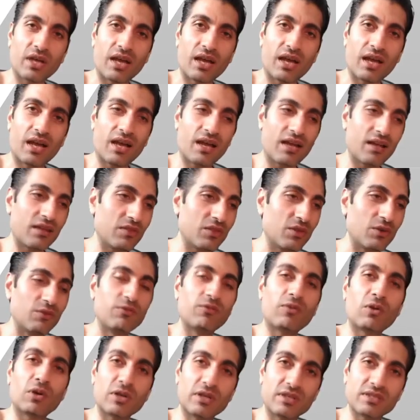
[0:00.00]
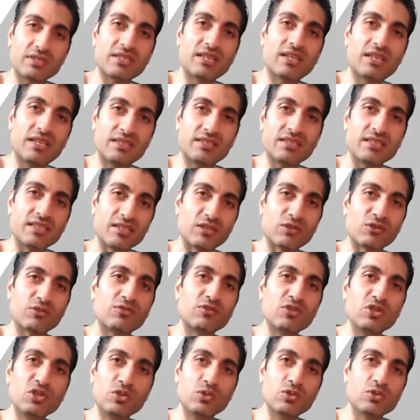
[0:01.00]
at the volatility of
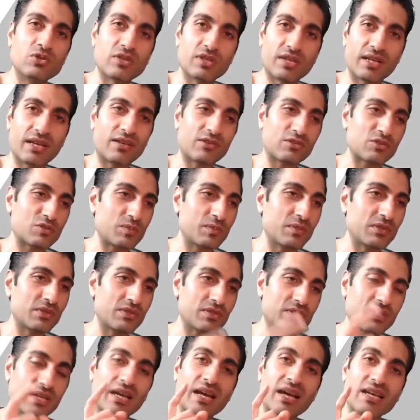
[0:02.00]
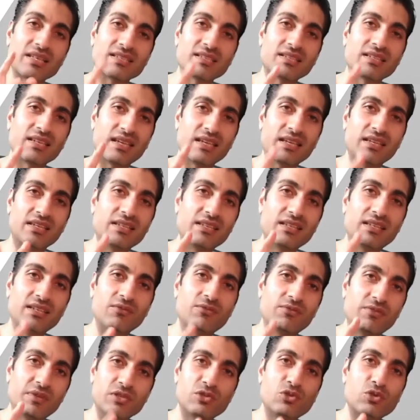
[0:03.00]
news announcements as an
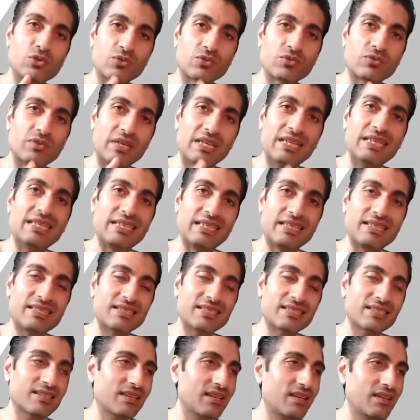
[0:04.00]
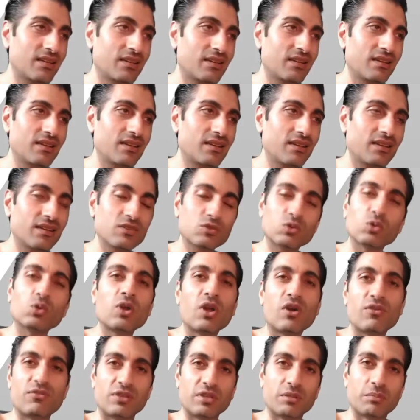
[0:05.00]
individual release, it's all
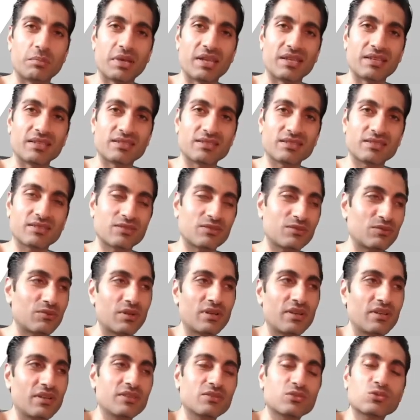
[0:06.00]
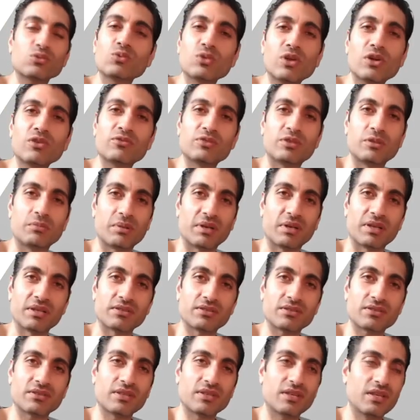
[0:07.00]
over the place, right? It's all over the
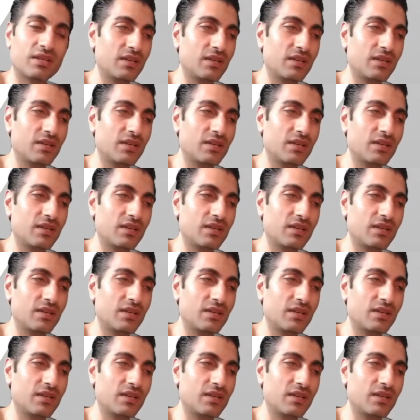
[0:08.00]
place.